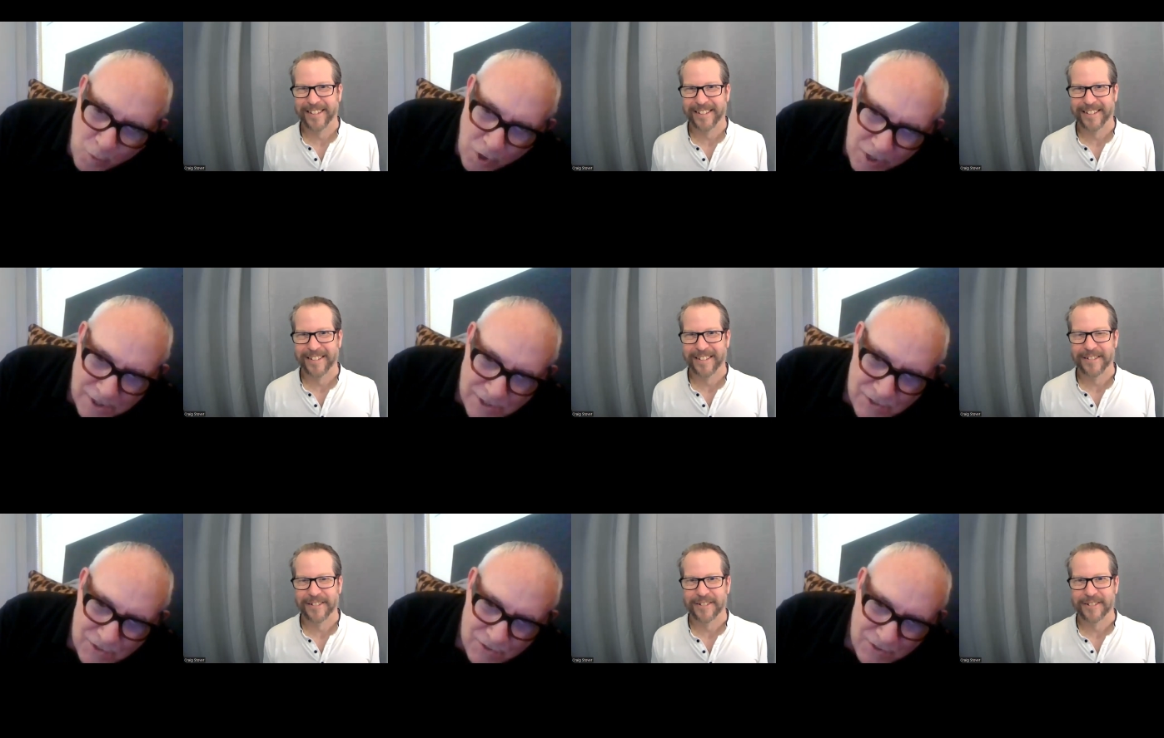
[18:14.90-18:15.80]

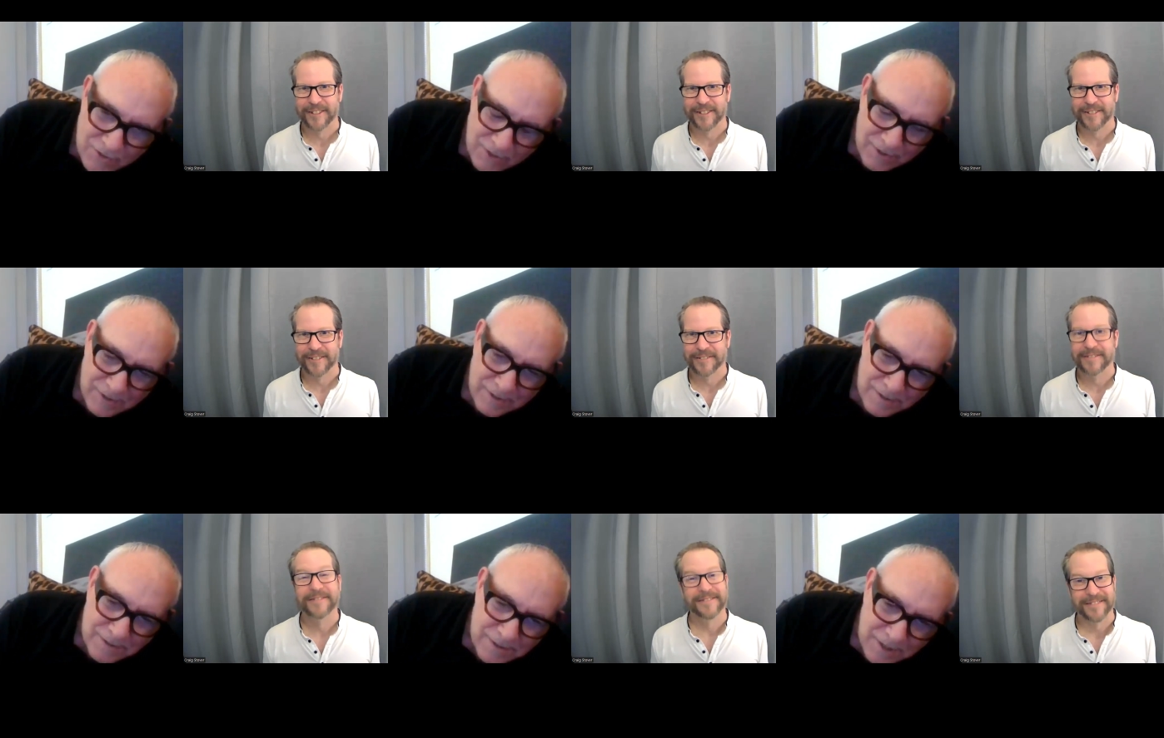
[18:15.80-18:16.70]
Speaker 1: works,
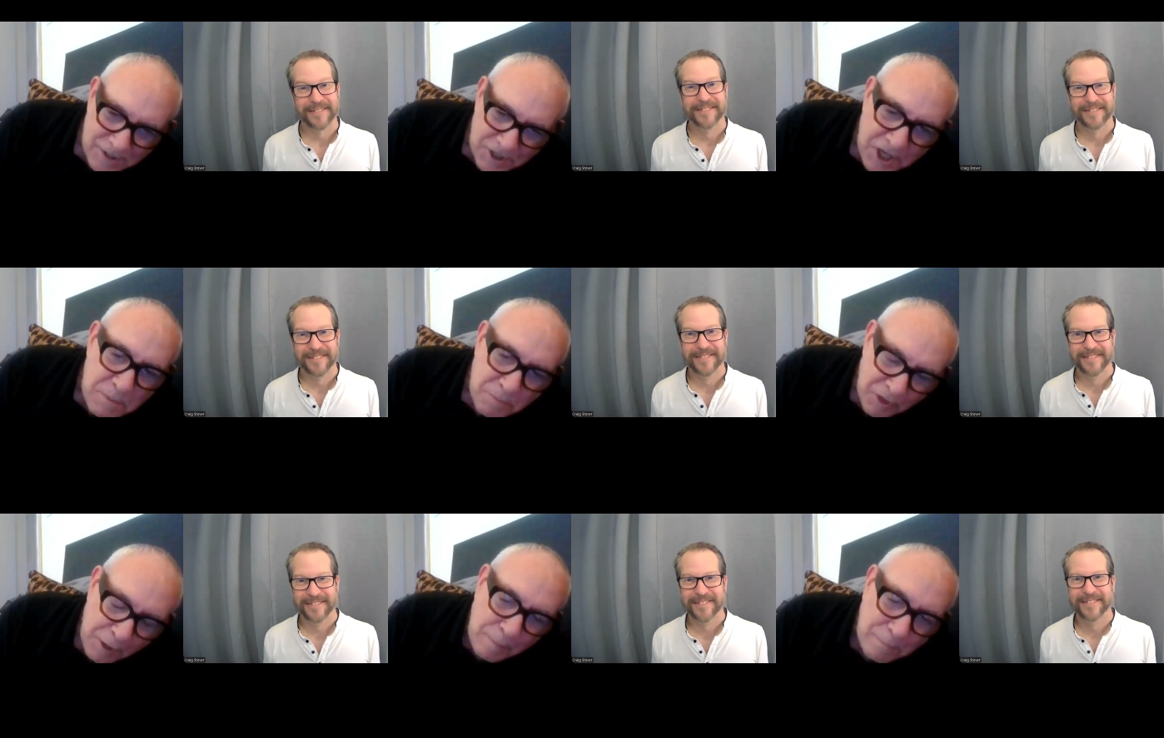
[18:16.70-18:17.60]
keep
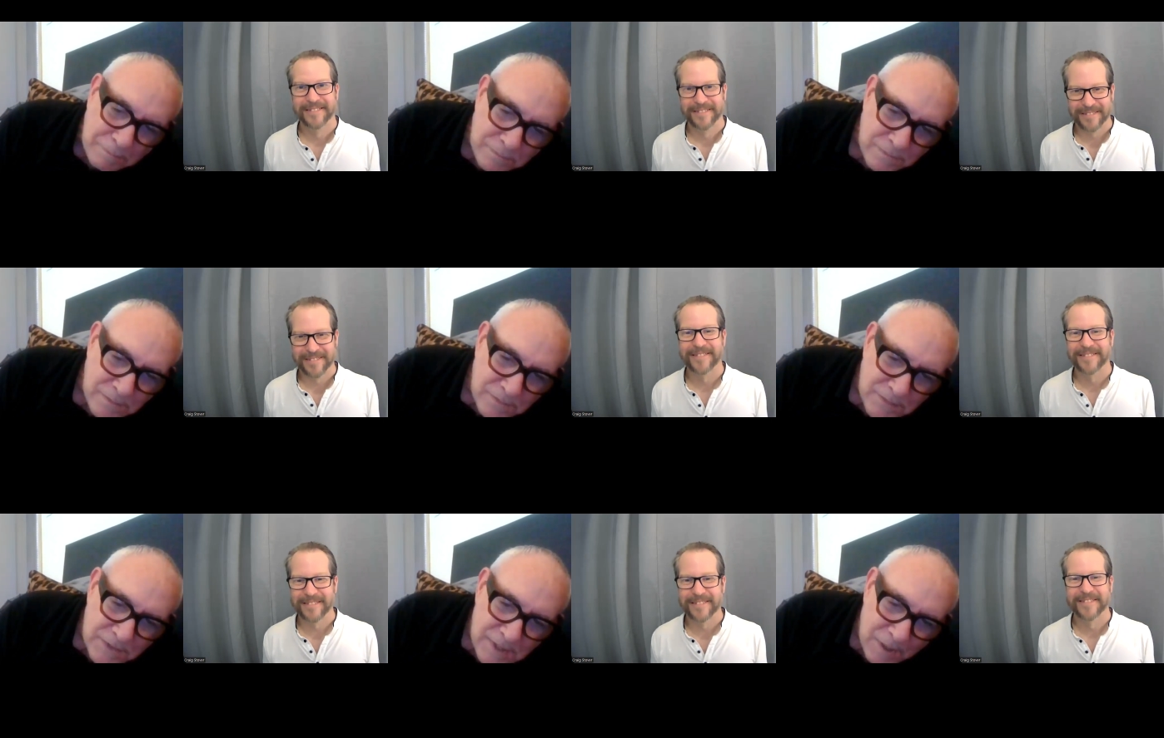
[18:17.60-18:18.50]
them
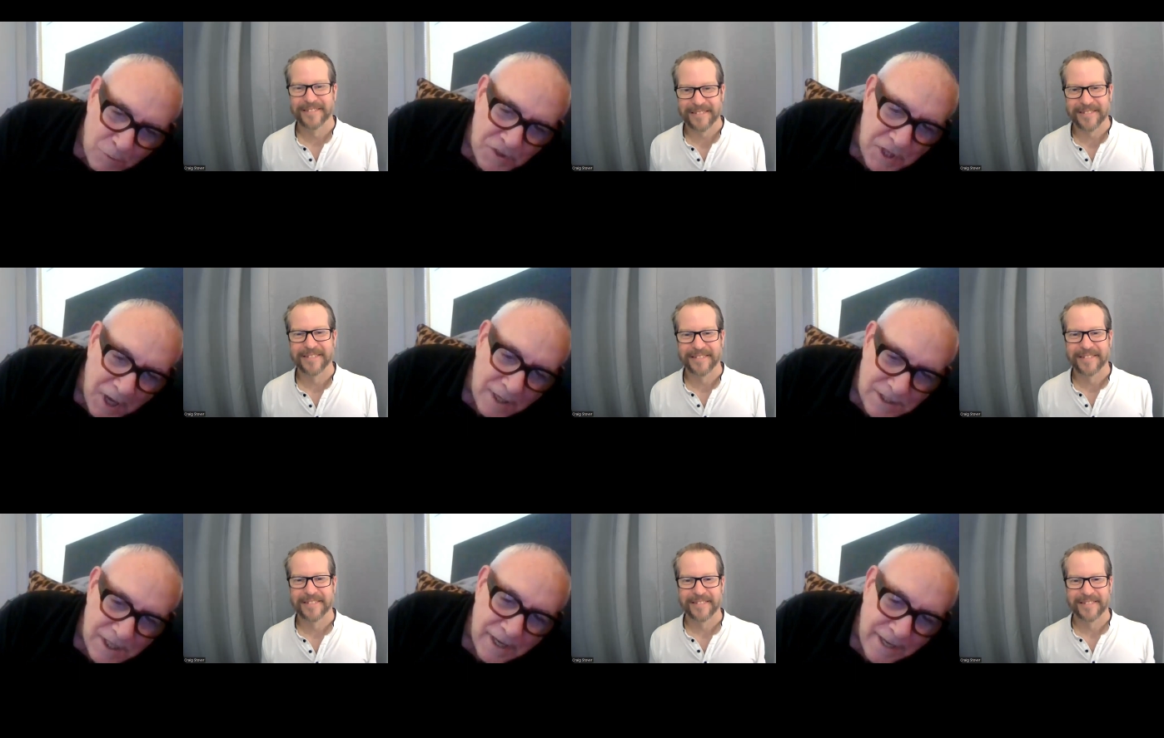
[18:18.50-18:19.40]
with the
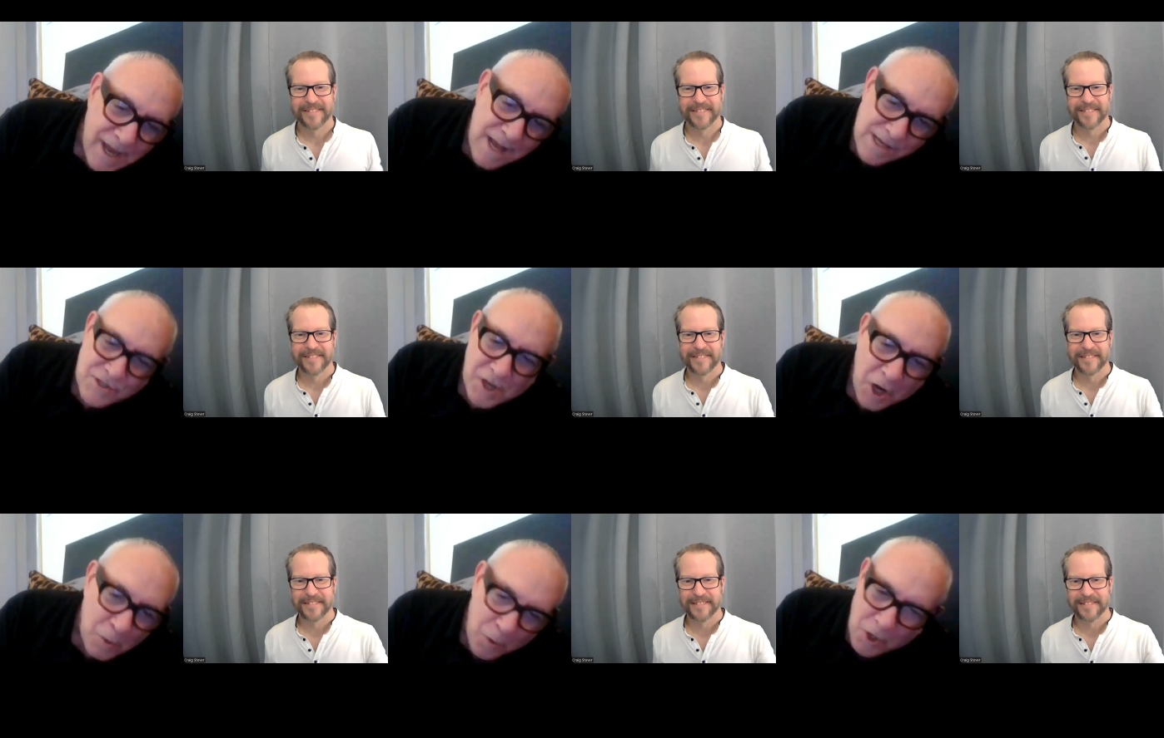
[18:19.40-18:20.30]
idea, yes, that
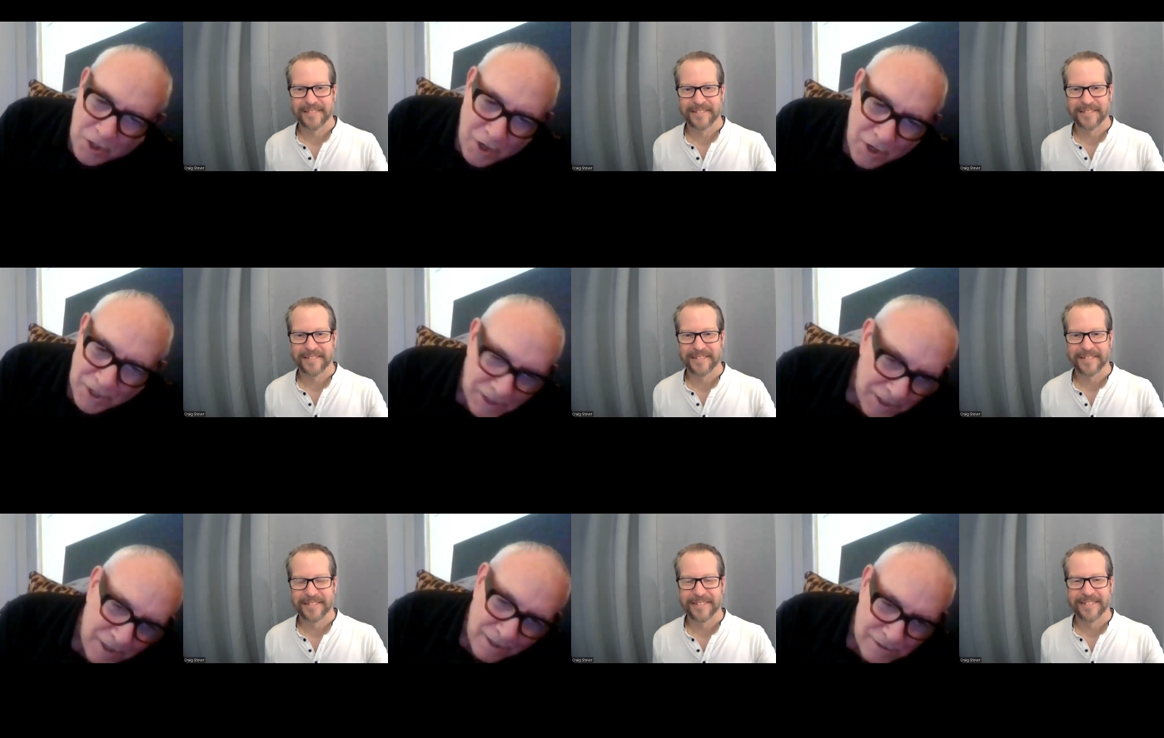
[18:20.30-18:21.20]
I'll work on it
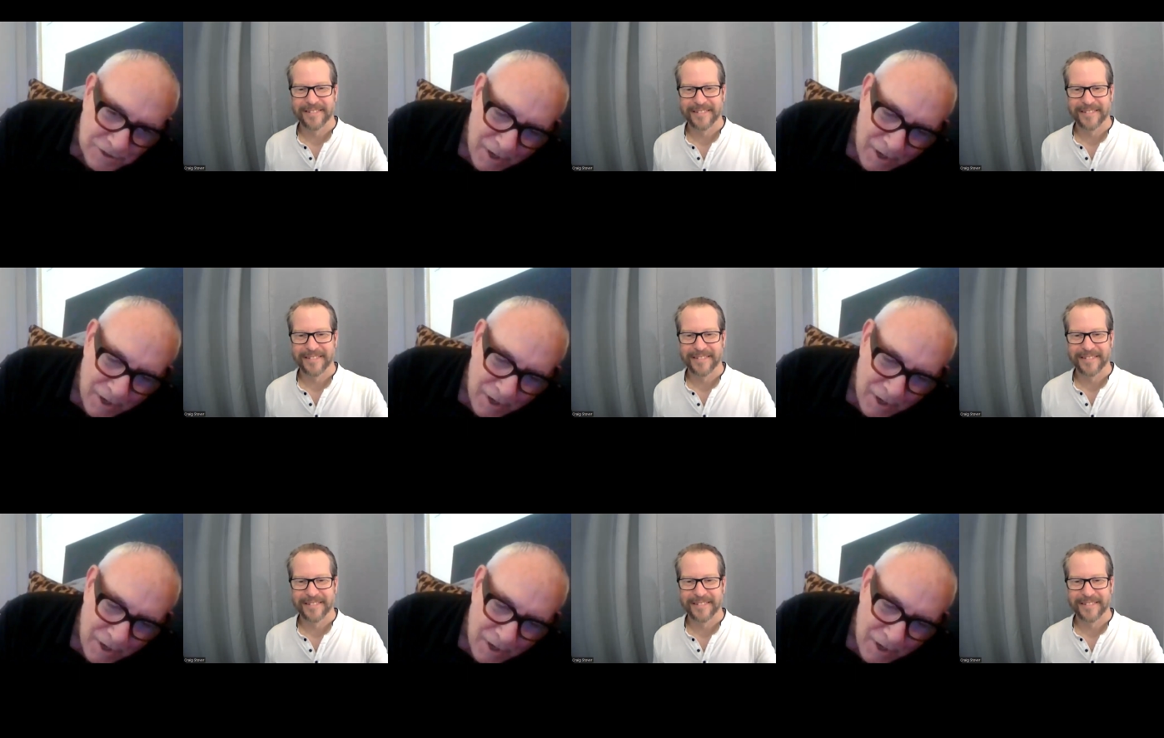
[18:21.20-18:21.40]
and I'll